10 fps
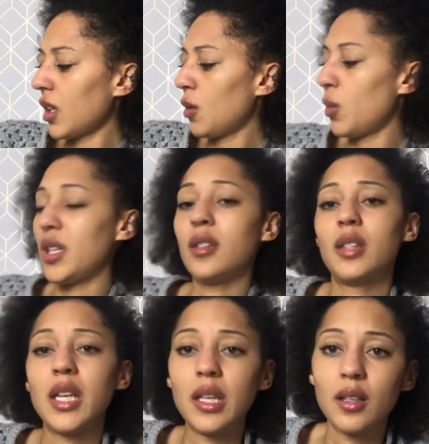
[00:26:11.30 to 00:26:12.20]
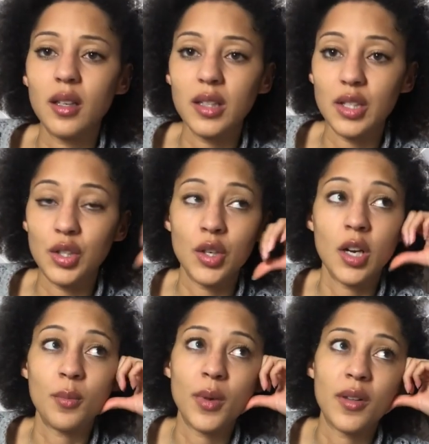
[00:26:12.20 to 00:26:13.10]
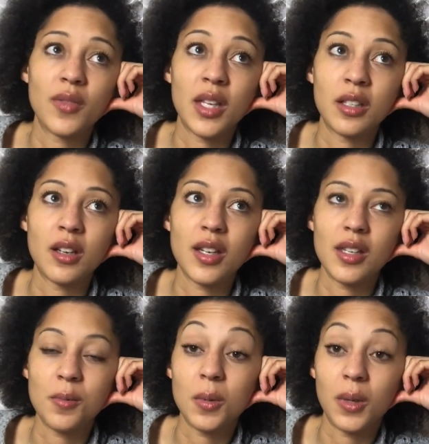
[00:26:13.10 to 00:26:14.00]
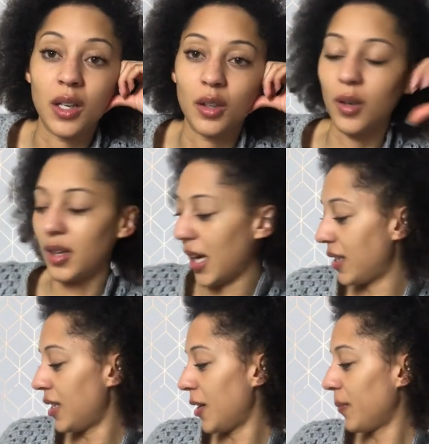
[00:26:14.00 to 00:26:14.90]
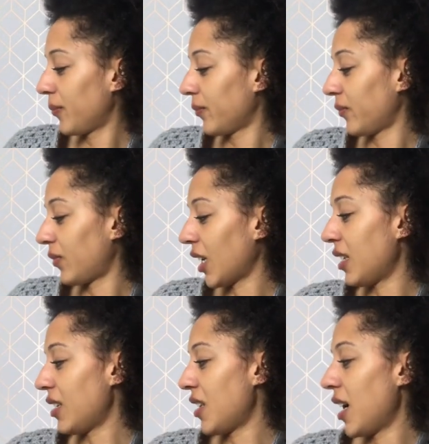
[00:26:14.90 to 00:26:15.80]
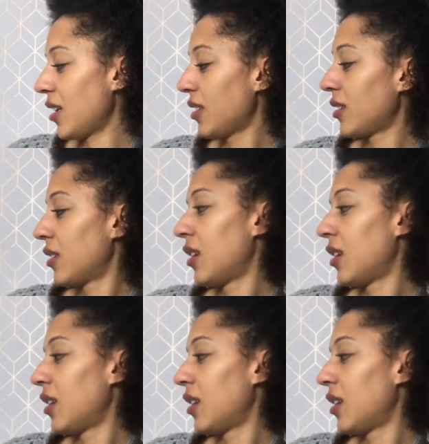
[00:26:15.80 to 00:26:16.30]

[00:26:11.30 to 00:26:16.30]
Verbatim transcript: we'd seen this yarn, both Nanny and I said we were going to go and get it, and it's this.